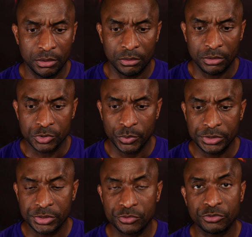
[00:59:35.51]
Also, when
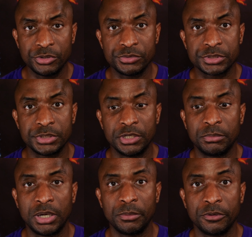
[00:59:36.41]
he's introduced in the
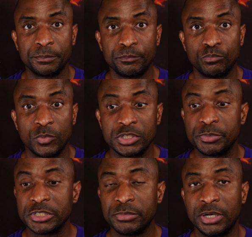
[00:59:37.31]
Bible, it
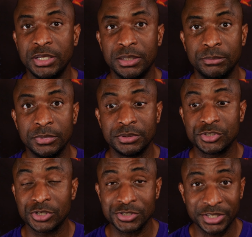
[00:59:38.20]
speaks about him
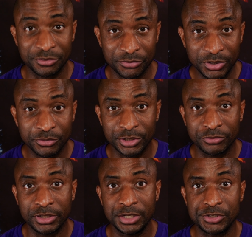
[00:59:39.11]
charging a fee for
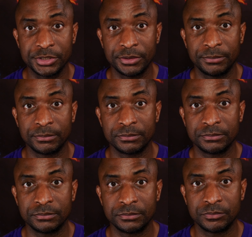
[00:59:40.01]
divination.
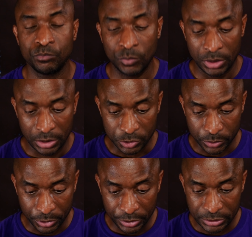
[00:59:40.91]
That's
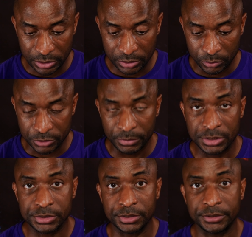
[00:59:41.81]
one of the things that was
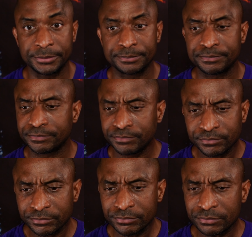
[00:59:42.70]
mentioned.
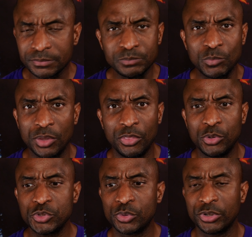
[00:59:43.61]

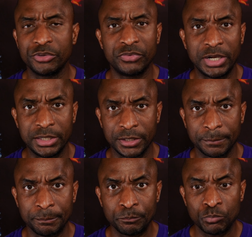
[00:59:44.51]
Those who are divining,
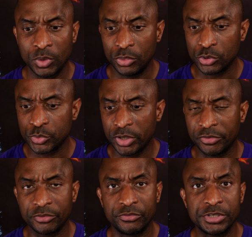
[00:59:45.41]
those who are
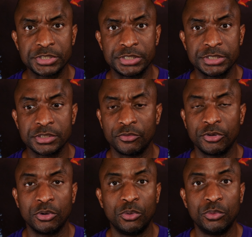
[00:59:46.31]
having visions of
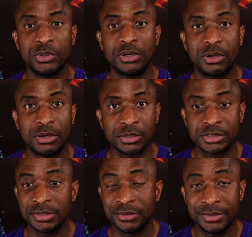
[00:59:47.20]
their own heart,
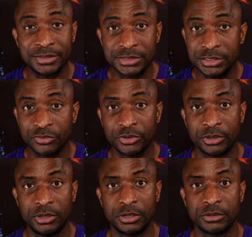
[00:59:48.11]
the deceit of their
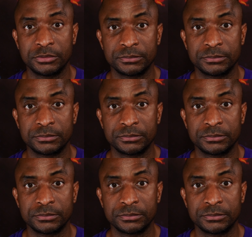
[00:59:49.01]
heart.